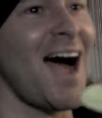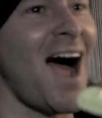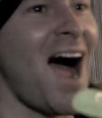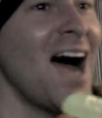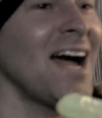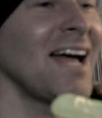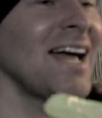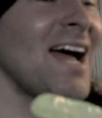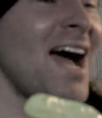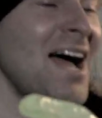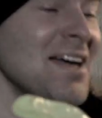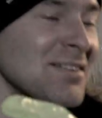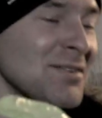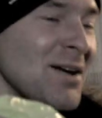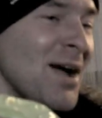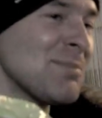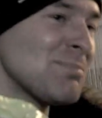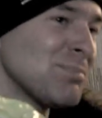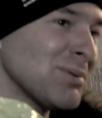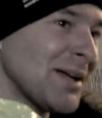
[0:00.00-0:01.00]

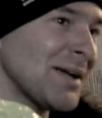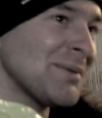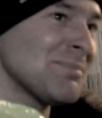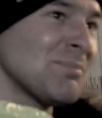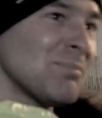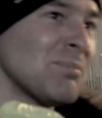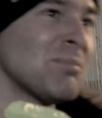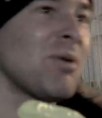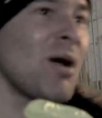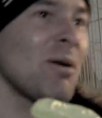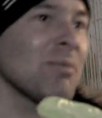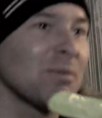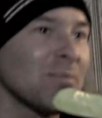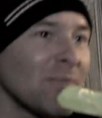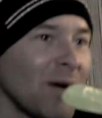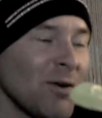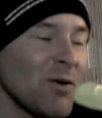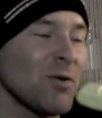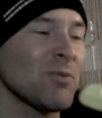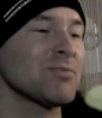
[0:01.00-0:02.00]
I blame probably
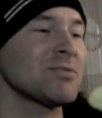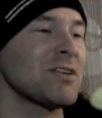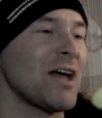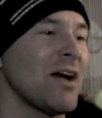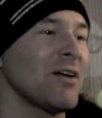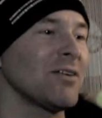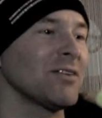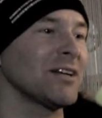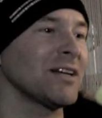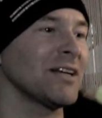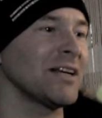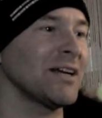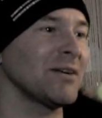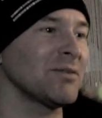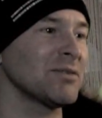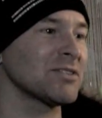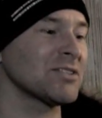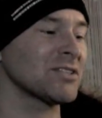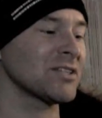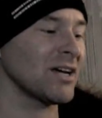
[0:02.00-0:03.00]
my hometown. It
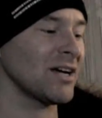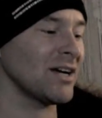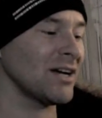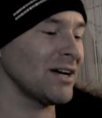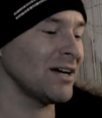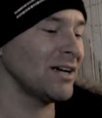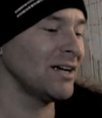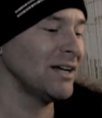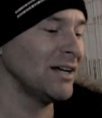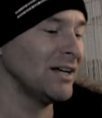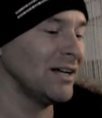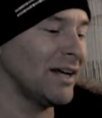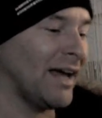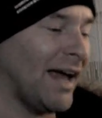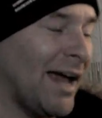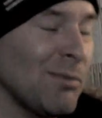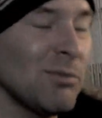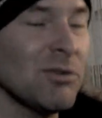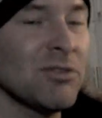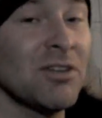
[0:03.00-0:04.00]
was
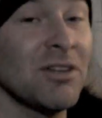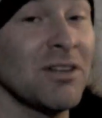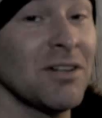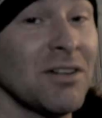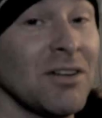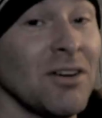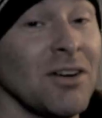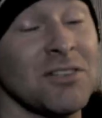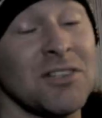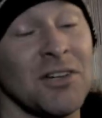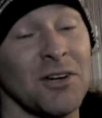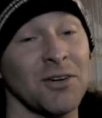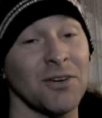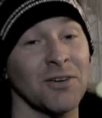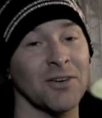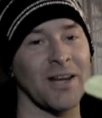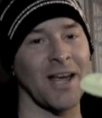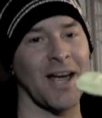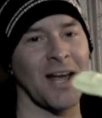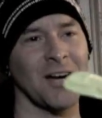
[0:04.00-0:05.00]
Hamilton,
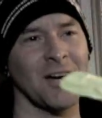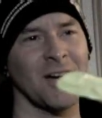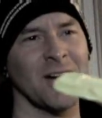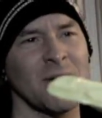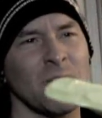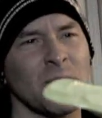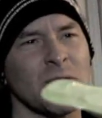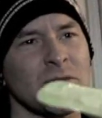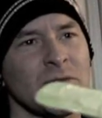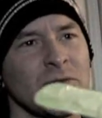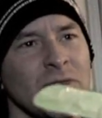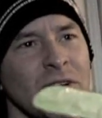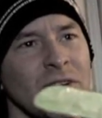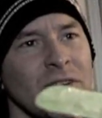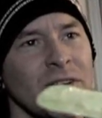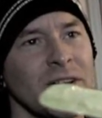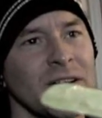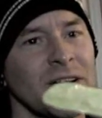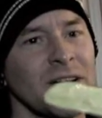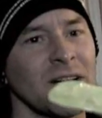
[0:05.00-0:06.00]
Ontario, Canada. It was
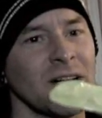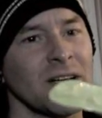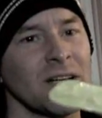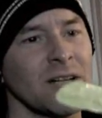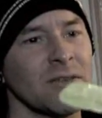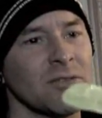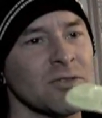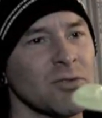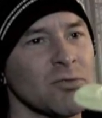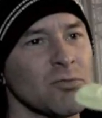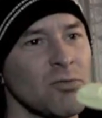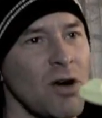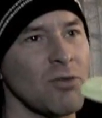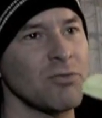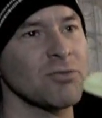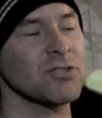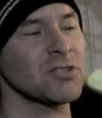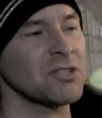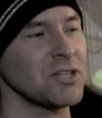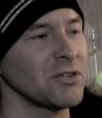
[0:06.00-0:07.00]
it was a
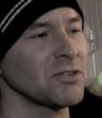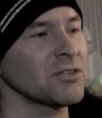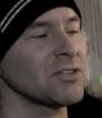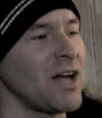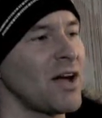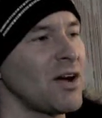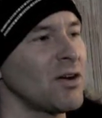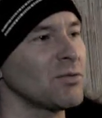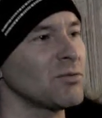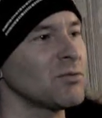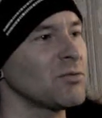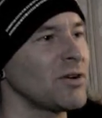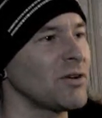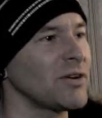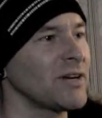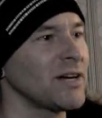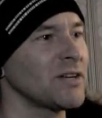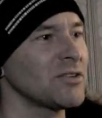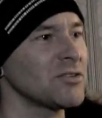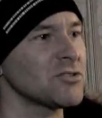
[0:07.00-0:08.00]
rough steel town,
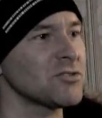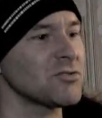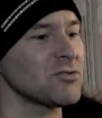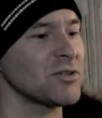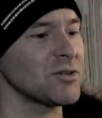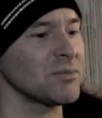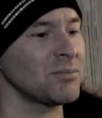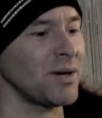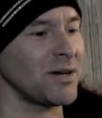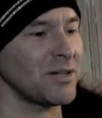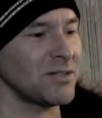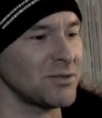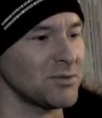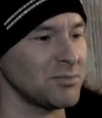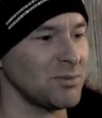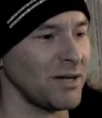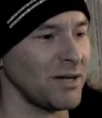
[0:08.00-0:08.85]
very industry-based